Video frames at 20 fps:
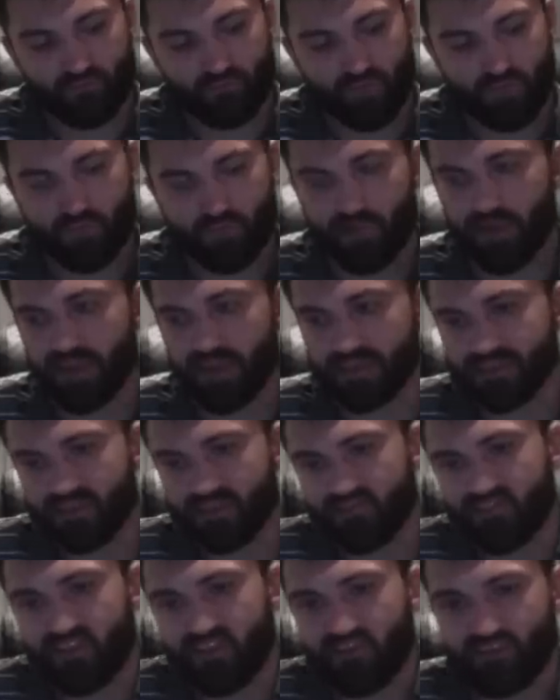be better
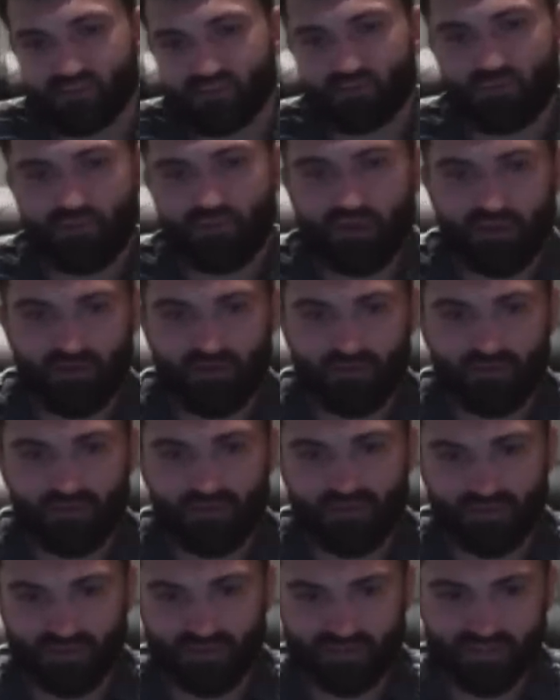than Travis Brown
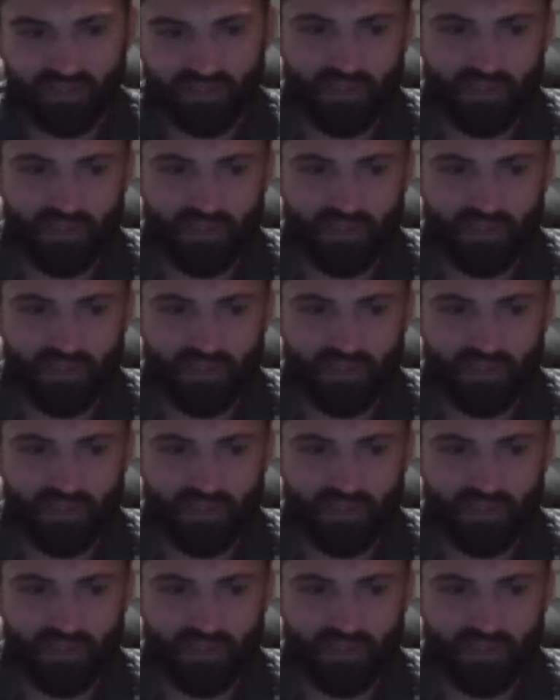because